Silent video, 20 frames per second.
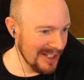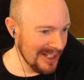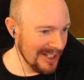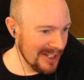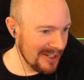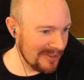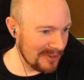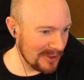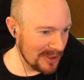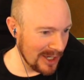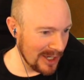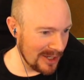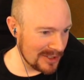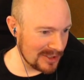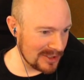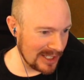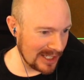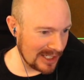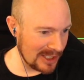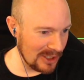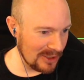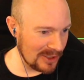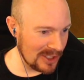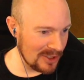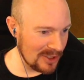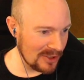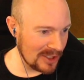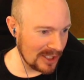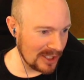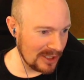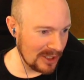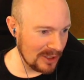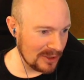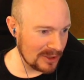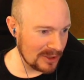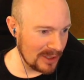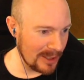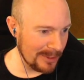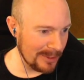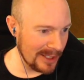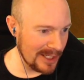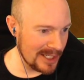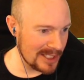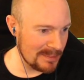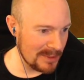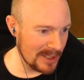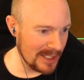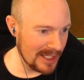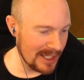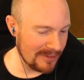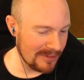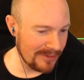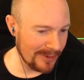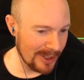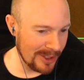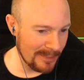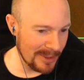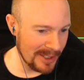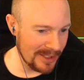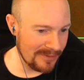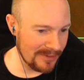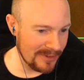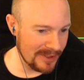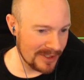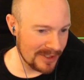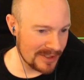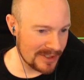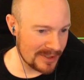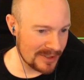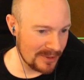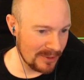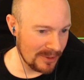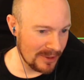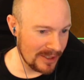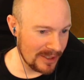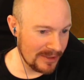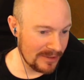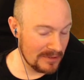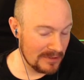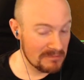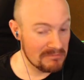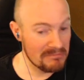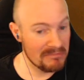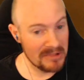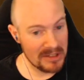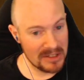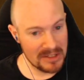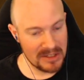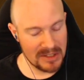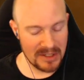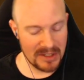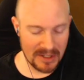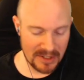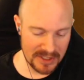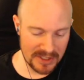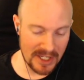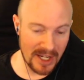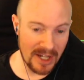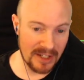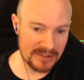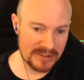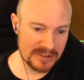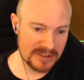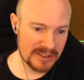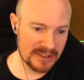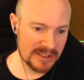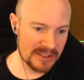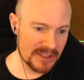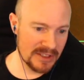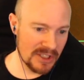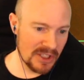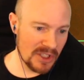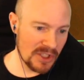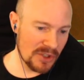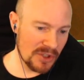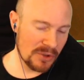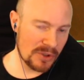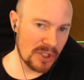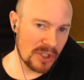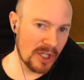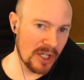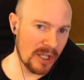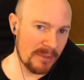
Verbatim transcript: if you now also get cloaking, you could cloak the Rebel ASB and farm infinite score. Yeah, you could,